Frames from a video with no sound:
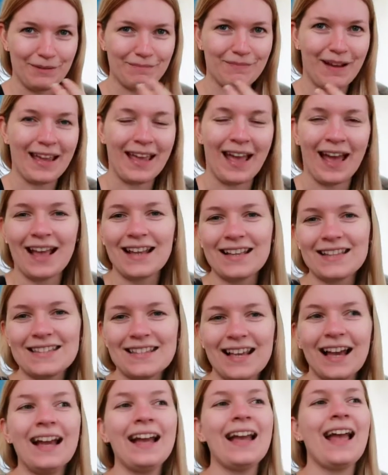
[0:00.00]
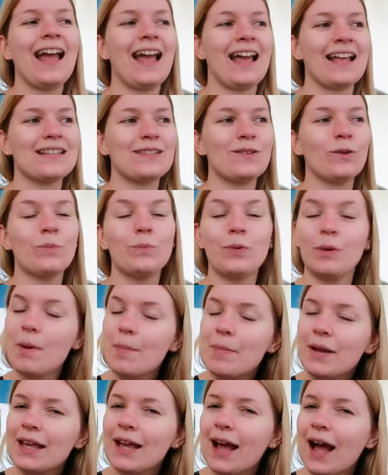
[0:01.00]
in my hands. And so
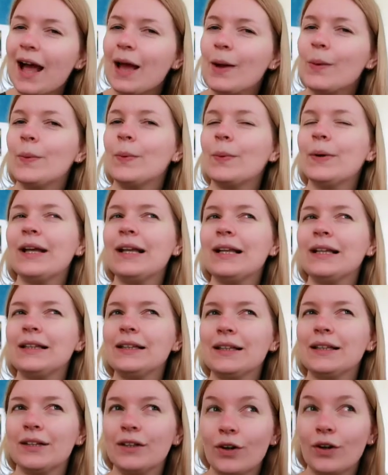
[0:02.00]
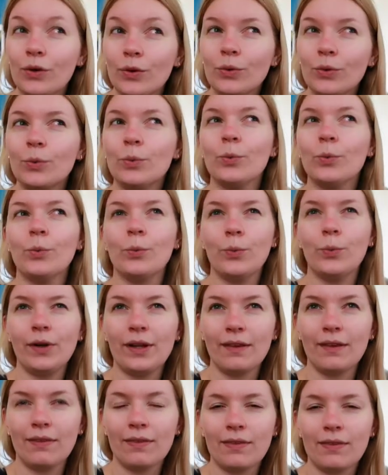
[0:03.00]
probably I will go
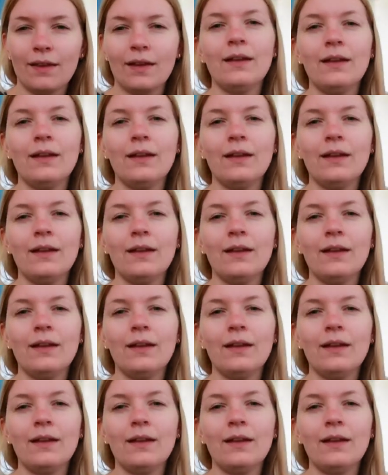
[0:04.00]
with